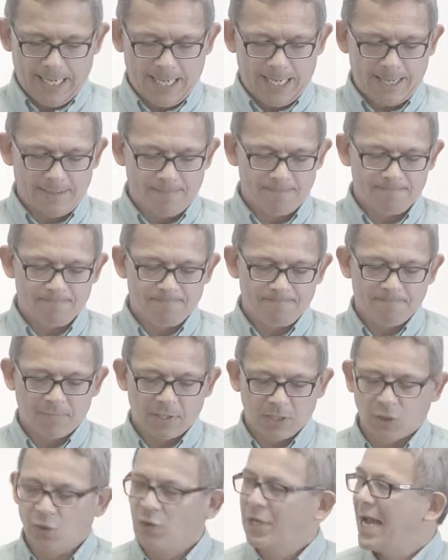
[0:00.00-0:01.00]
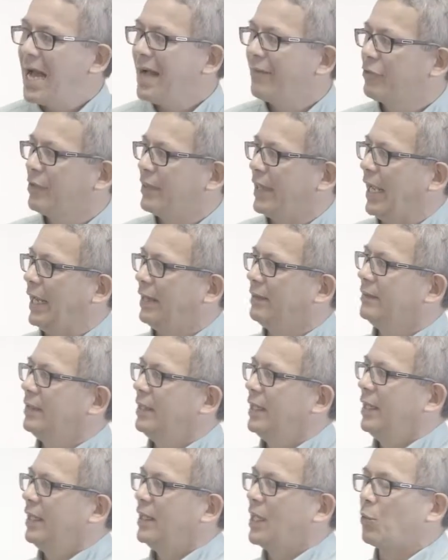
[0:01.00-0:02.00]
to look after that.
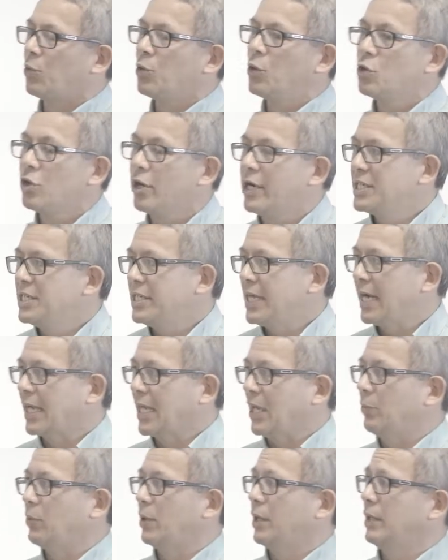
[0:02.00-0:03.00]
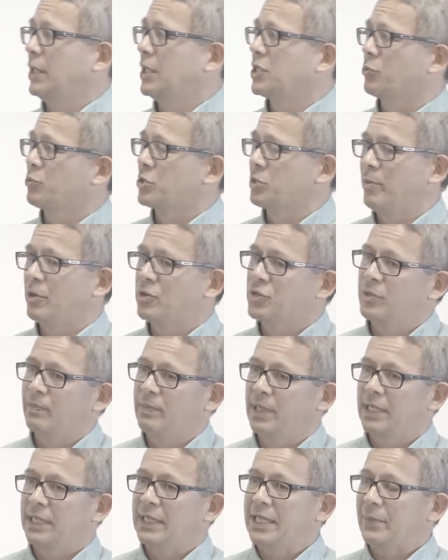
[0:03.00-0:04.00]
Now we're all kaitiaki. It's a
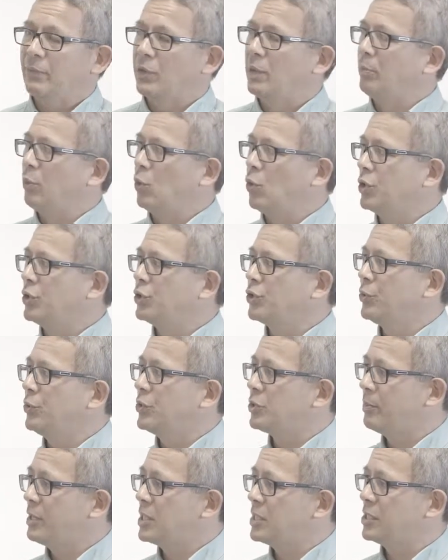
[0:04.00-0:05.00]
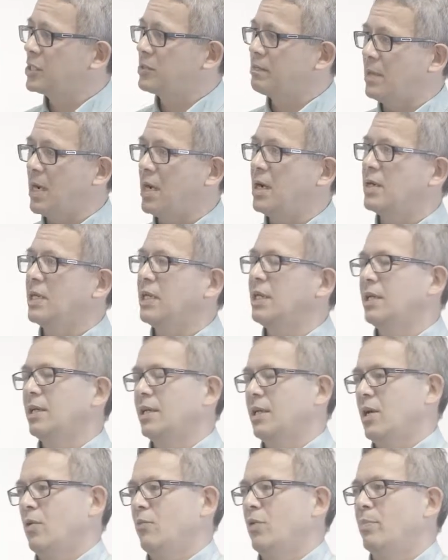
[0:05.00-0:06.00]
responsibility that we're born into, especially as Māori.
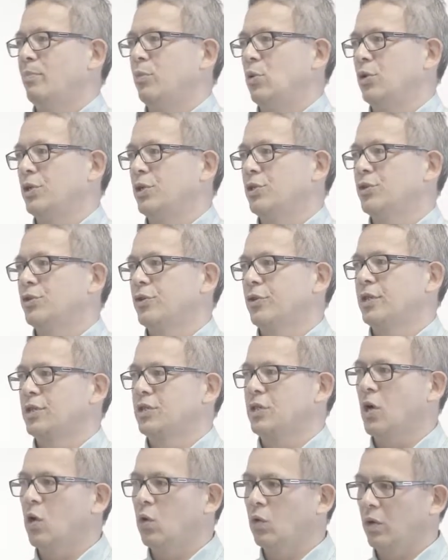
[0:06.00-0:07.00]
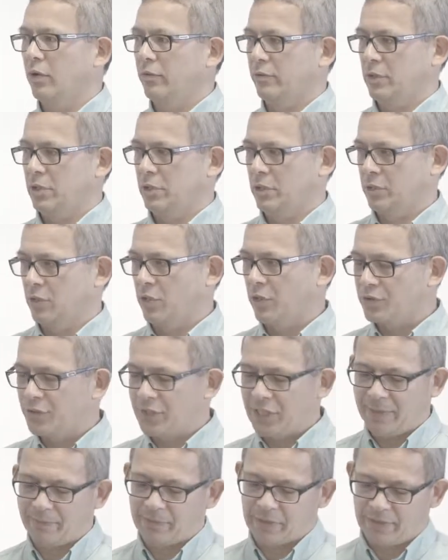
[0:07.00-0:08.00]
We're born into this whole
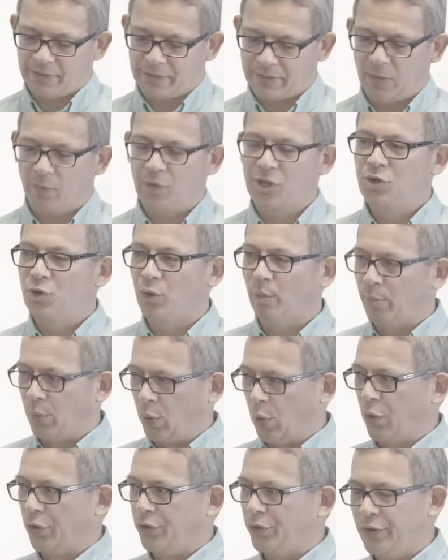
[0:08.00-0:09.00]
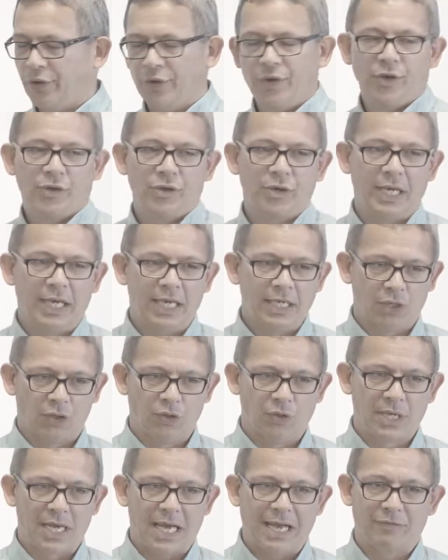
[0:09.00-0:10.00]
concept is that when you're born, you're here to
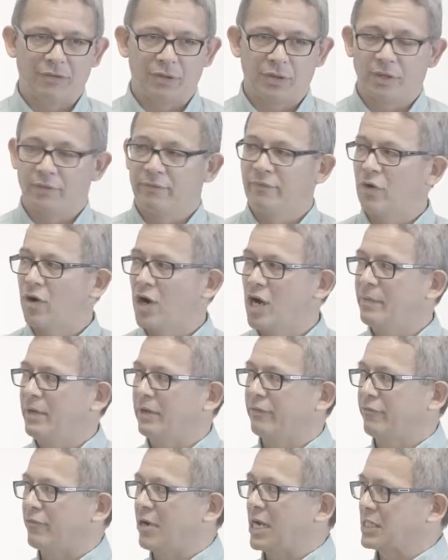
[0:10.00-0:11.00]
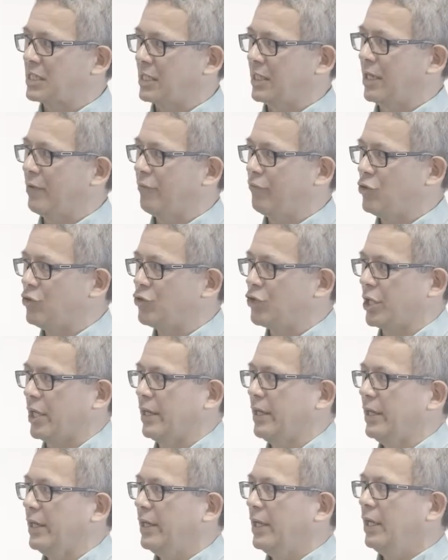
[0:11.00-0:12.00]
look after the environment for us and our future
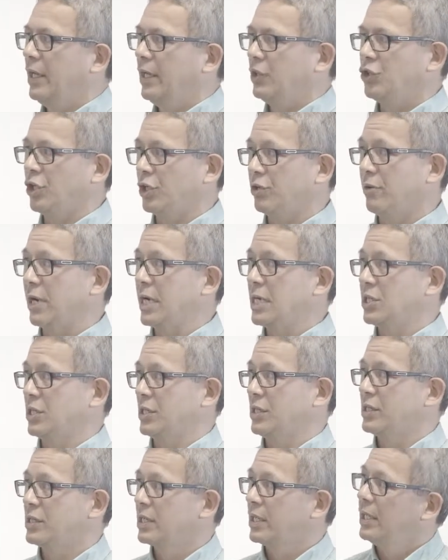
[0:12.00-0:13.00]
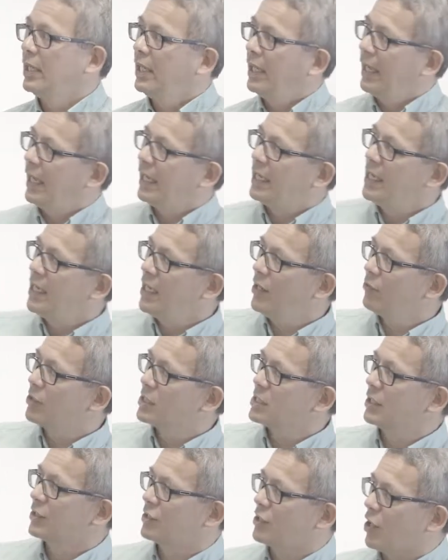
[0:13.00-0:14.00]
generations. And here
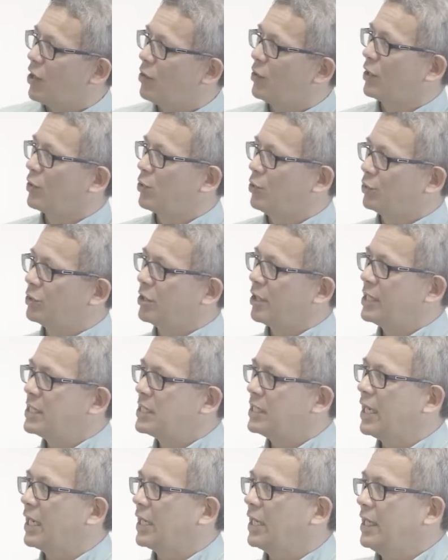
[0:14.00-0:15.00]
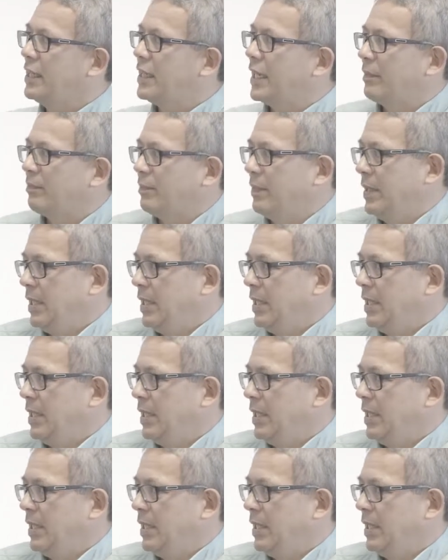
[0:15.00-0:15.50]
is a taonga called kaitiaki that